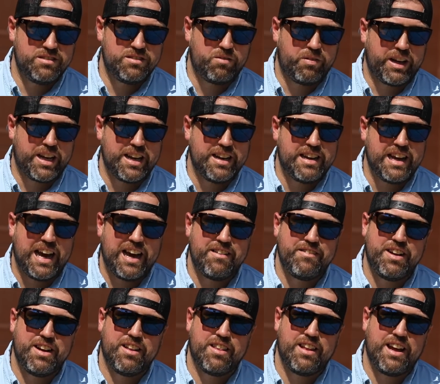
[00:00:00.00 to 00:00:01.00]
we can
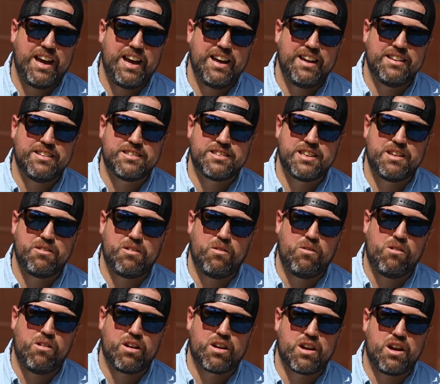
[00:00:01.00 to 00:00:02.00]
dive into that and see what
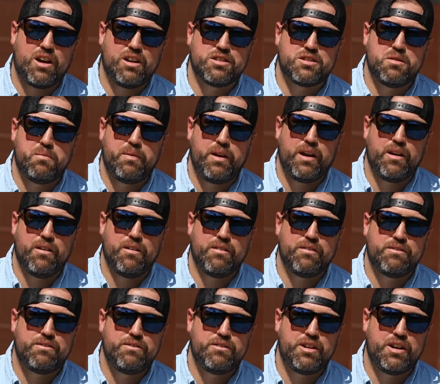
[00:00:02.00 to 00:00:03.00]
one costs to
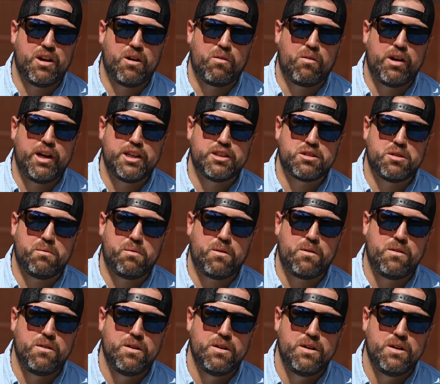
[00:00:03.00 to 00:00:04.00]
build, you know,
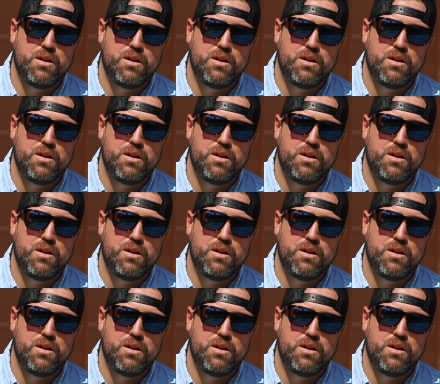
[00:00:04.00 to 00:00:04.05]
reasonable.